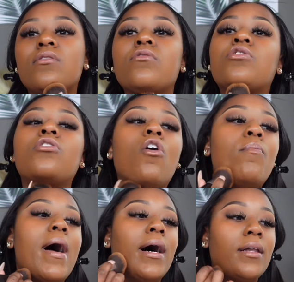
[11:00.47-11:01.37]
so
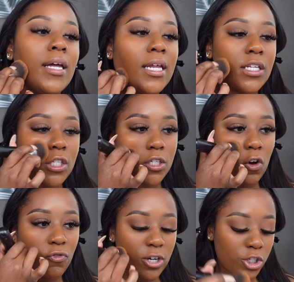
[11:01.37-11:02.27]
badly, and it's so
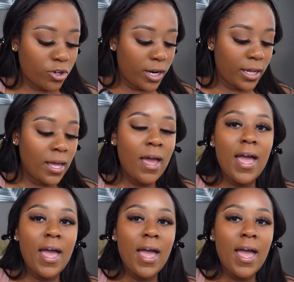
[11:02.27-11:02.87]
frustrating.